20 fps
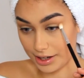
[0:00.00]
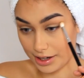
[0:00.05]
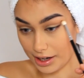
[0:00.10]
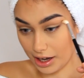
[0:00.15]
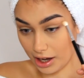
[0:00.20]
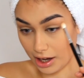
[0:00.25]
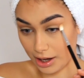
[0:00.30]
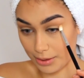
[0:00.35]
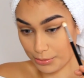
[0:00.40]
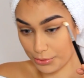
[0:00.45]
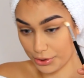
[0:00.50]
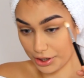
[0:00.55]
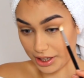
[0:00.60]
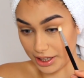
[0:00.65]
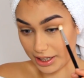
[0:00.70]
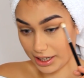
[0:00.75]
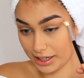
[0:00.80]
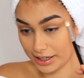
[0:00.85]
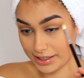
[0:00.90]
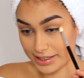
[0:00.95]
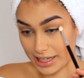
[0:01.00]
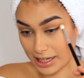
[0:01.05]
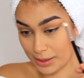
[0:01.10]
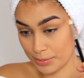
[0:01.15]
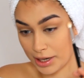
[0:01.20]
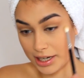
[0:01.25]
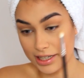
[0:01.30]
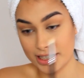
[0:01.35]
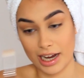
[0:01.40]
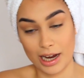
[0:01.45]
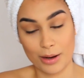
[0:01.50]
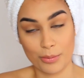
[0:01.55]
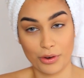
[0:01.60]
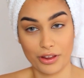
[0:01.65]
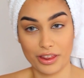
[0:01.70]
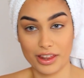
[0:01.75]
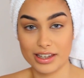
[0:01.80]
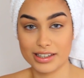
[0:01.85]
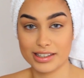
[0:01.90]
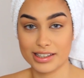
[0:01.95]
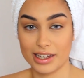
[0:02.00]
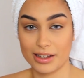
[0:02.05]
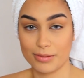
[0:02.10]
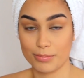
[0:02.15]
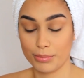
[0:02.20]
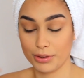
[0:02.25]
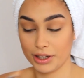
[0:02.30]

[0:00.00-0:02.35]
Now I'm really going to take my time with this and